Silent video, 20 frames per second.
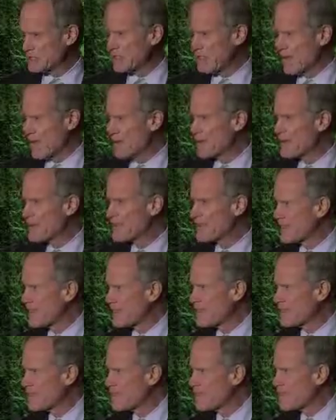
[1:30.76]
shined, I
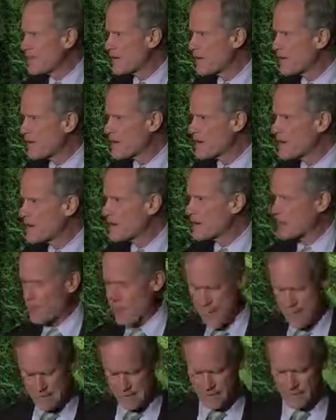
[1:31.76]
think, a very, very
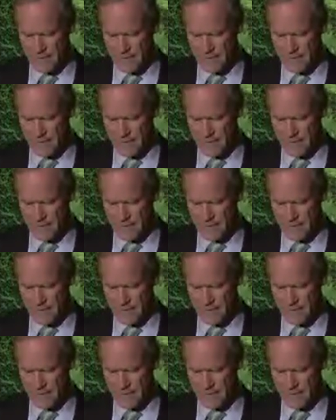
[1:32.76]
bright